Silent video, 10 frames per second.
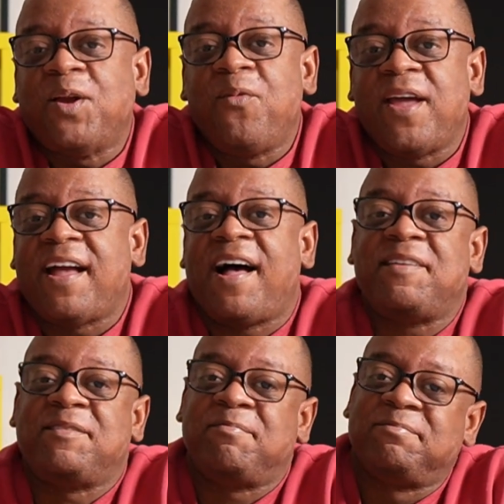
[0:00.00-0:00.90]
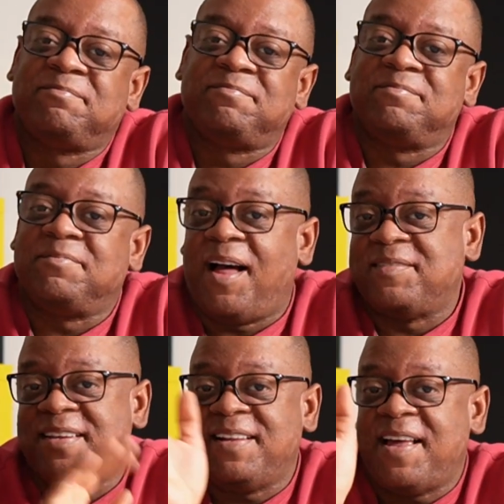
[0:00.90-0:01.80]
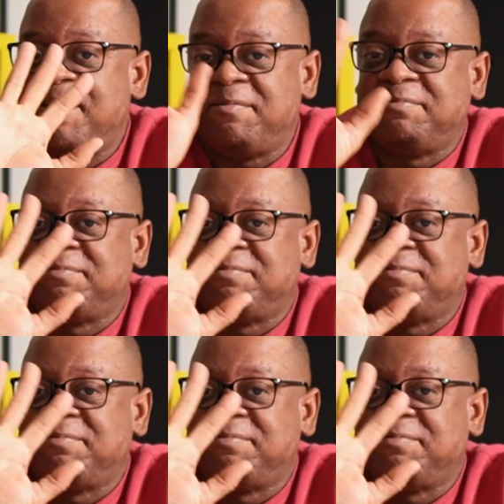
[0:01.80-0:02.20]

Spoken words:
Okay guys, I'll see you later.